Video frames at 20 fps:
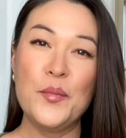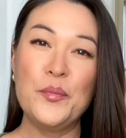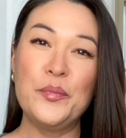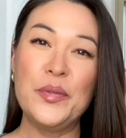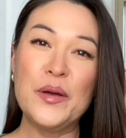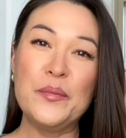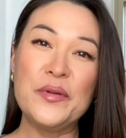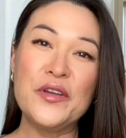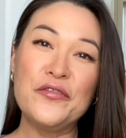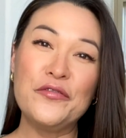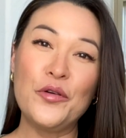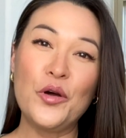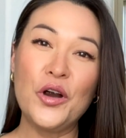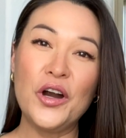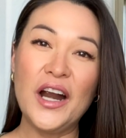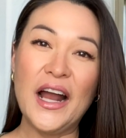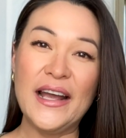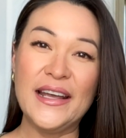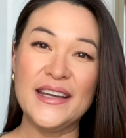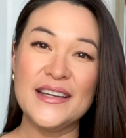But
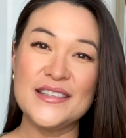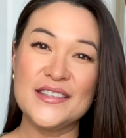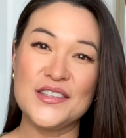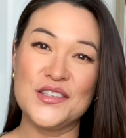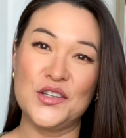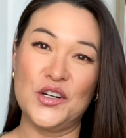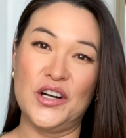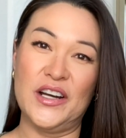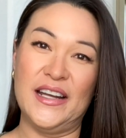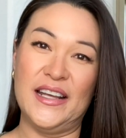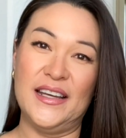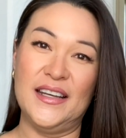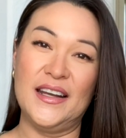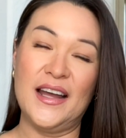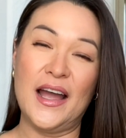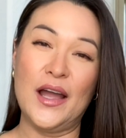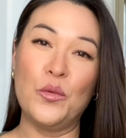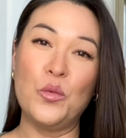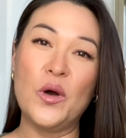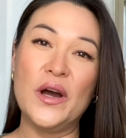before I get started,
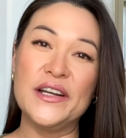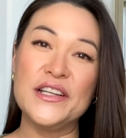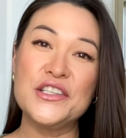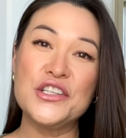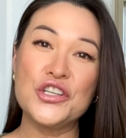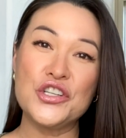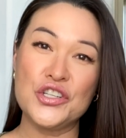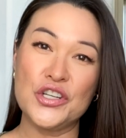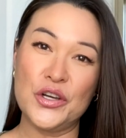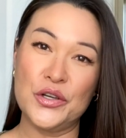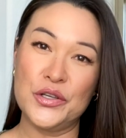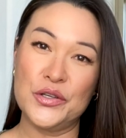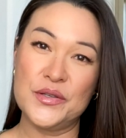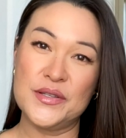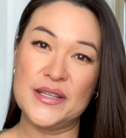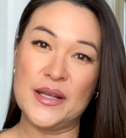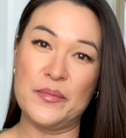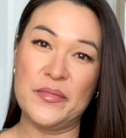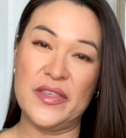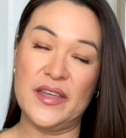I wanted to show you
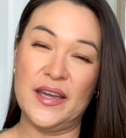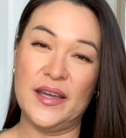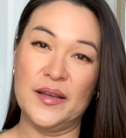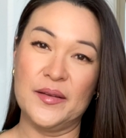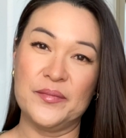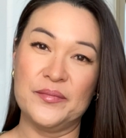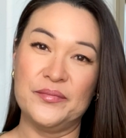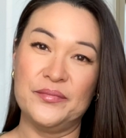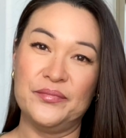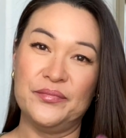something.